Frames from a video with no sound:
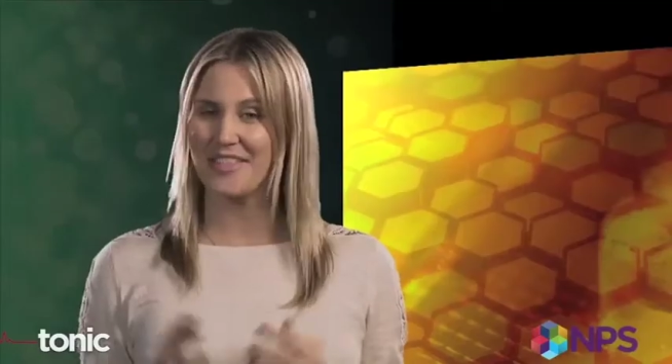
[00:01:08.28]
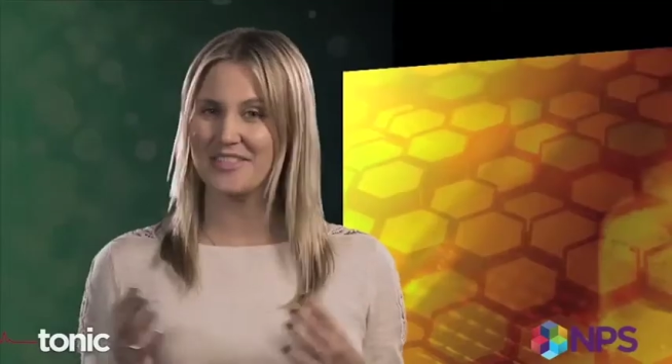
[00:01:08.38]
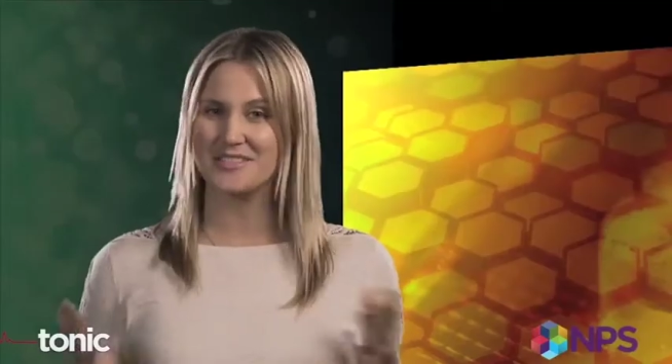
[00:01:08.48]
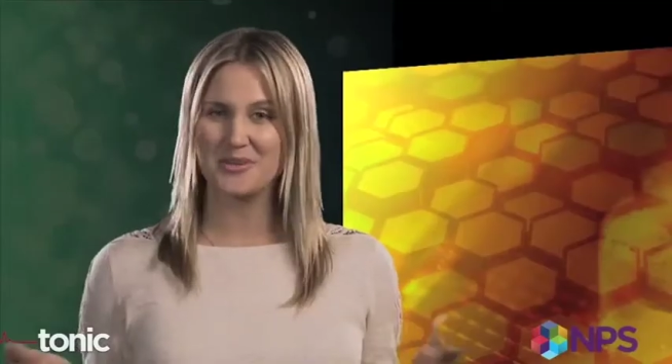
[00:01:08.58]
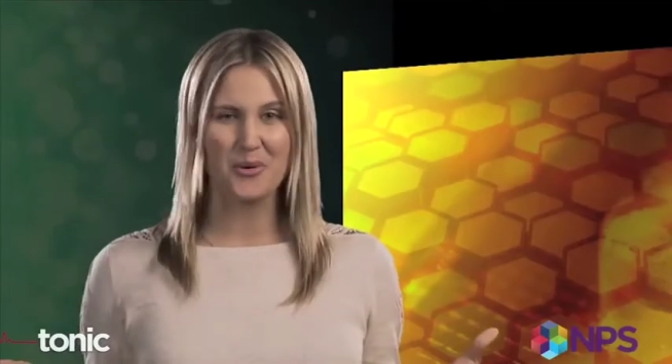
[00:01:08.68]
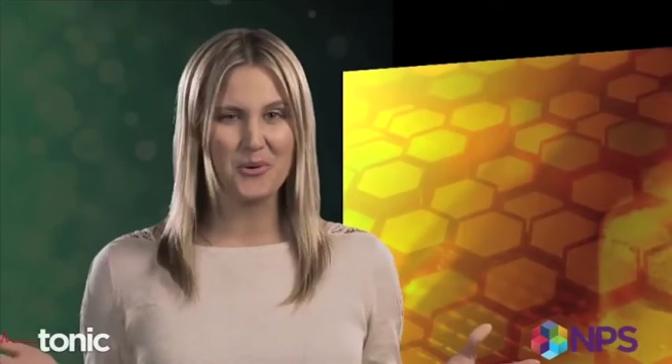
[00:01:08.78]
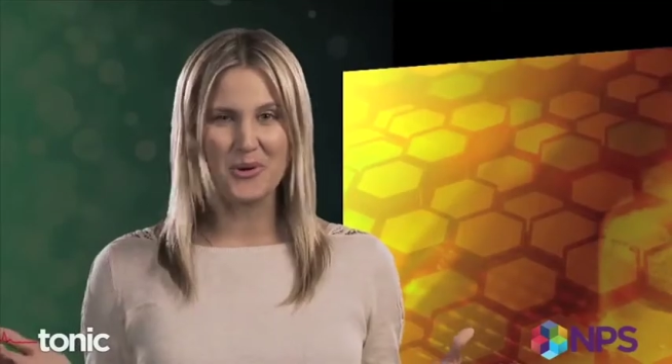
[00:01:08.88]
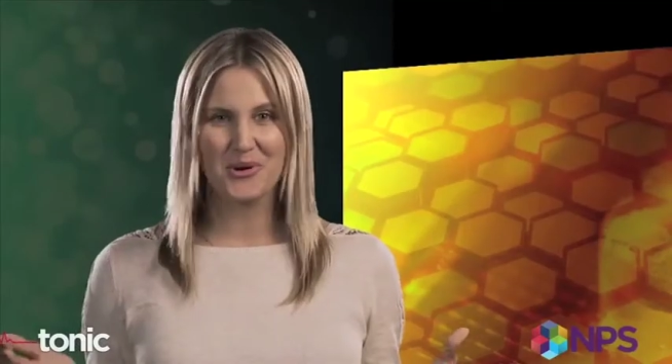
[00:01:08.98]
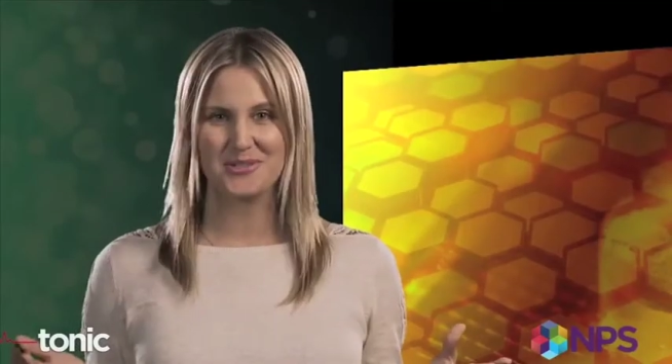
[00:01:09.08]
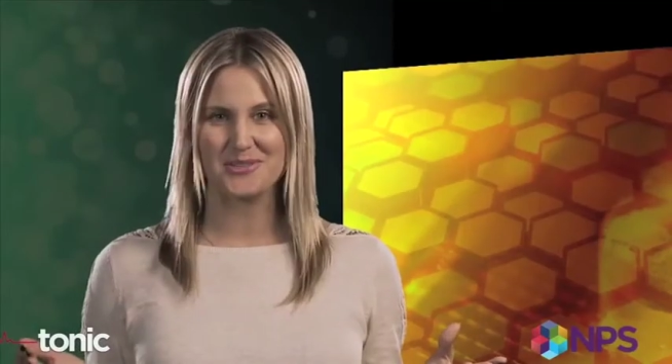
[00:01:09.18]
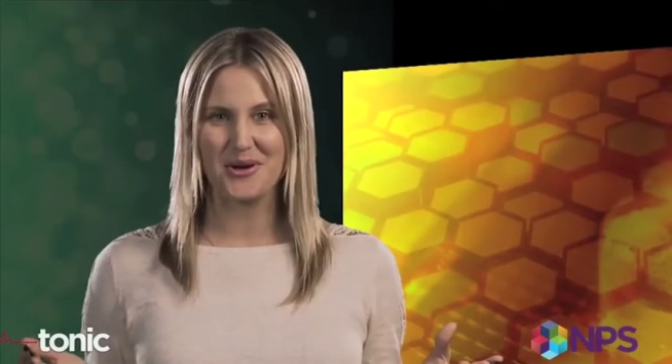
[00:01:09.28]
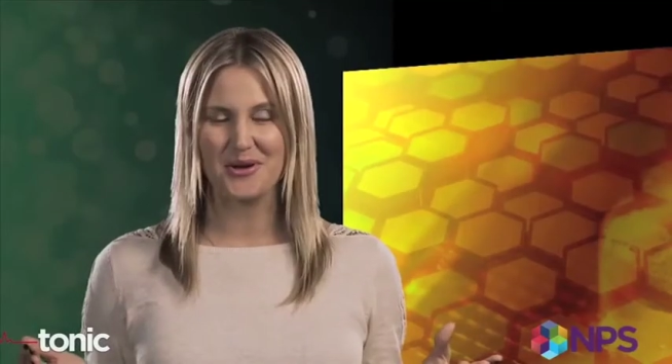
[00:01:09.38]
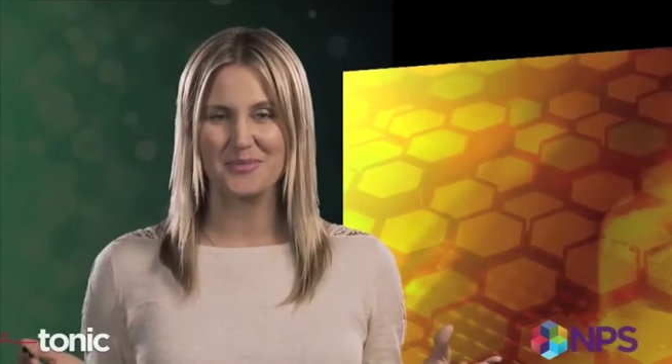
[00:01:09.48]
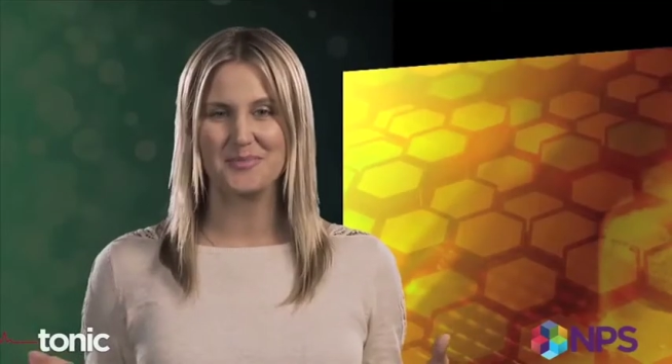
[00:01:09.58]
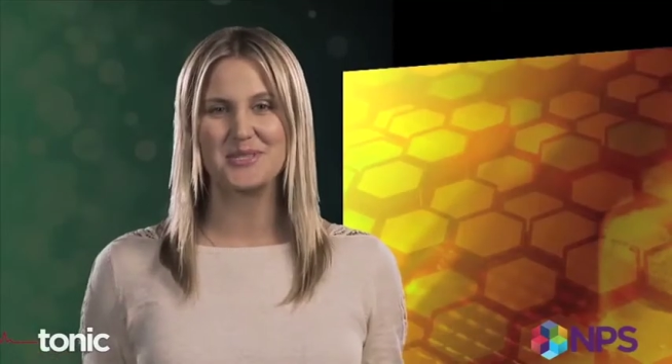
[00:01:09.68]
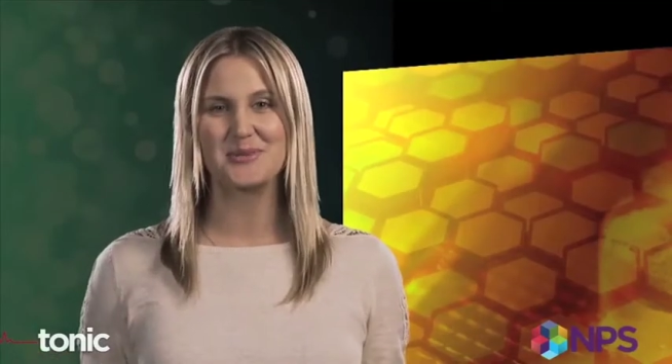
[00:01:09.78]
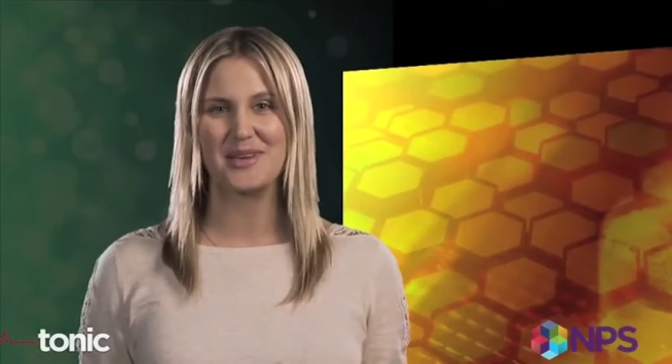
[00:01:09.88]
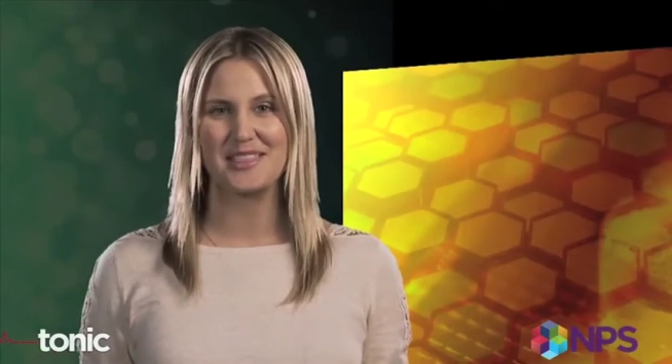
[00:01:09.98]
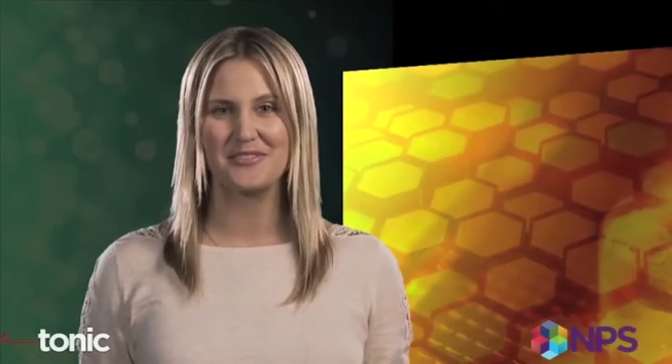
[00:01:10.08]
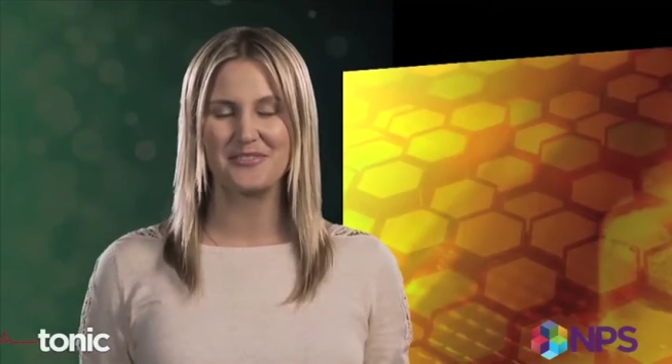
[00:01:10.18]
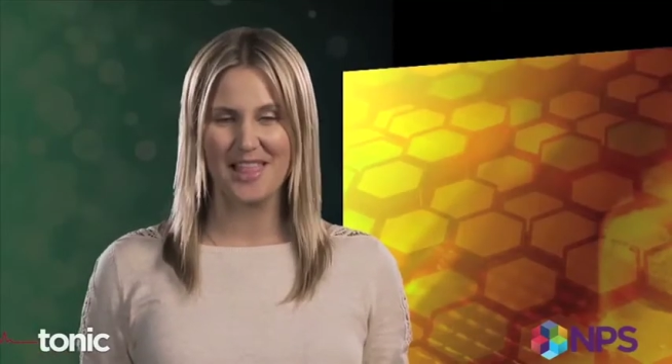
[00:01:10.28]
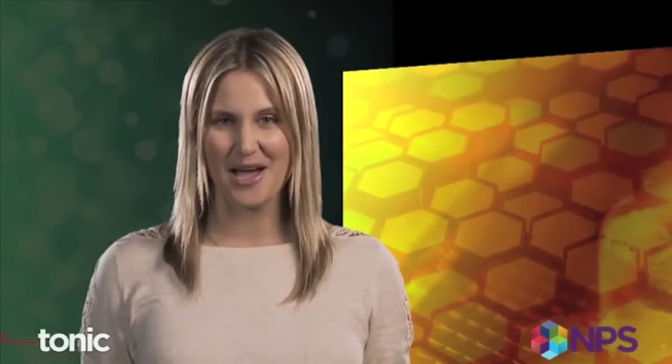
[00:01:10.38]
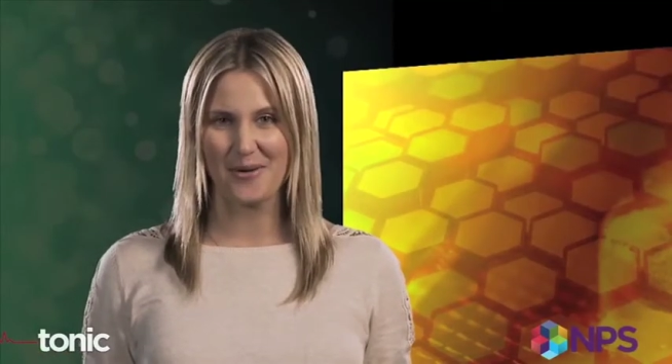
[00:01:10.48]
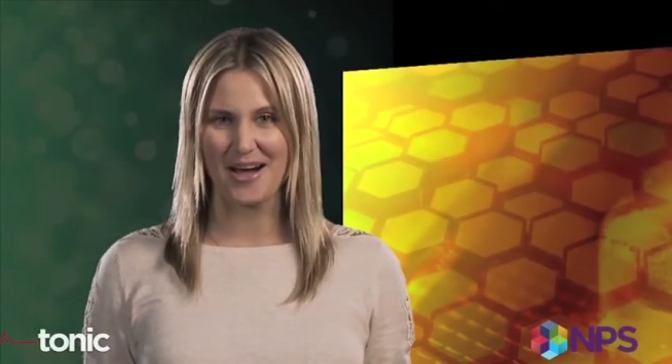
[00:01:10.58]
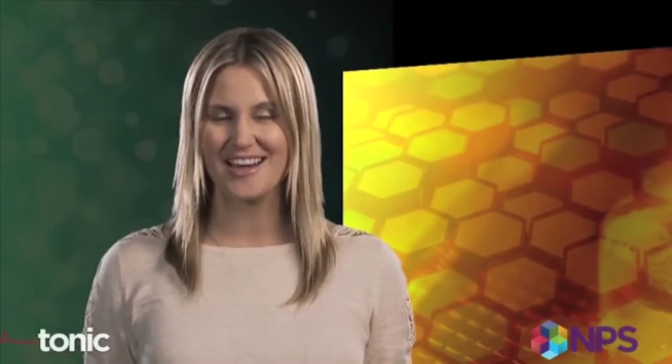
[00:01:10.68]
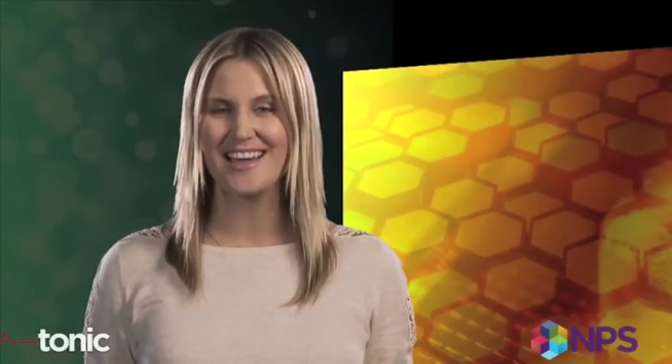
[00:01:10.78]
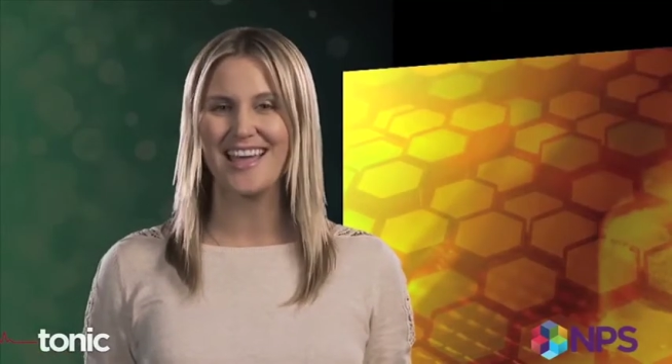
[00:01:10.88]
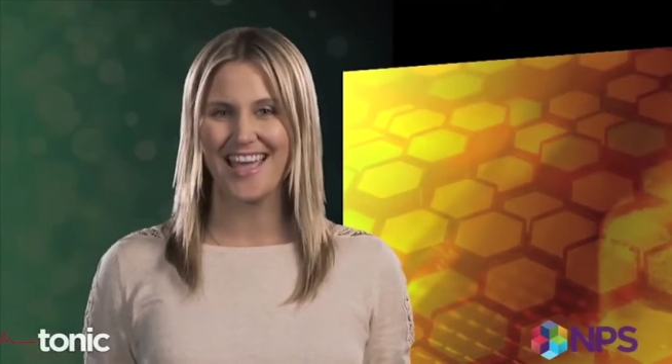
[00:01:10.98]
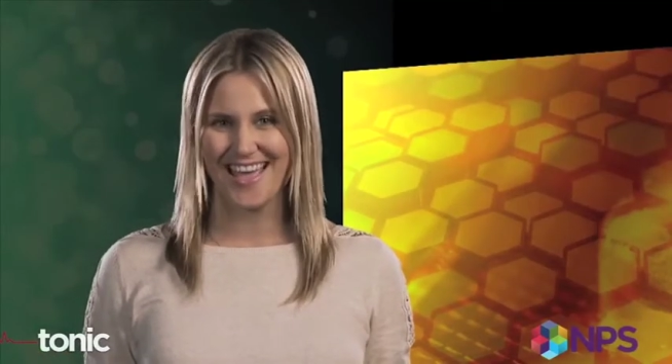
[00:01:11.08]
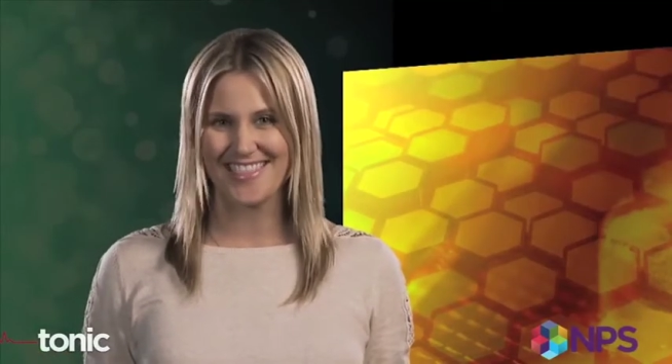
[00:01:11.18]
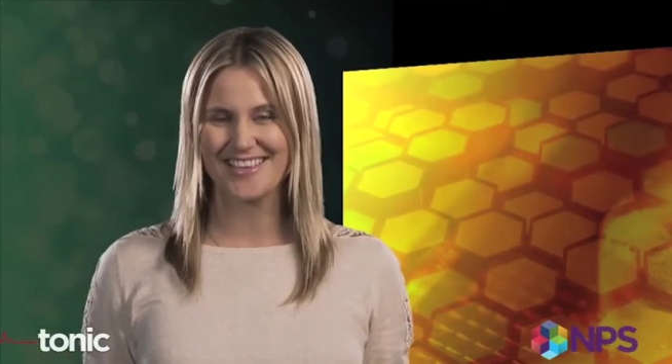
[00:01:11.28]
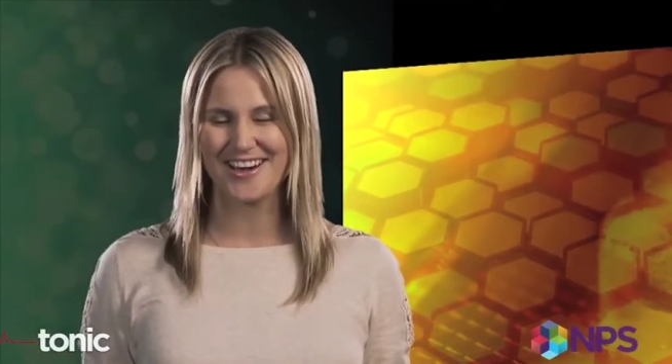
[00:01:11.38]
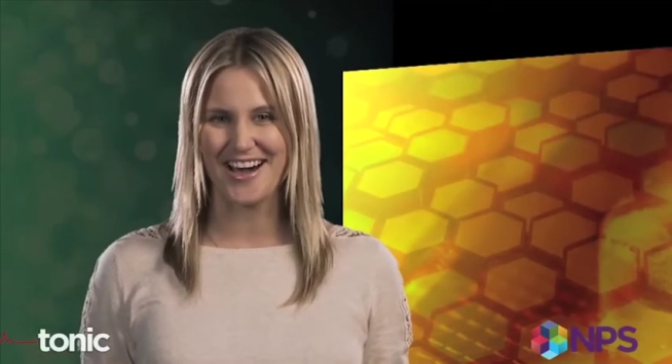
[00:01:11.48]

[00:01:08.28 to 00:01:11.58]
And this all goes on between the flower and the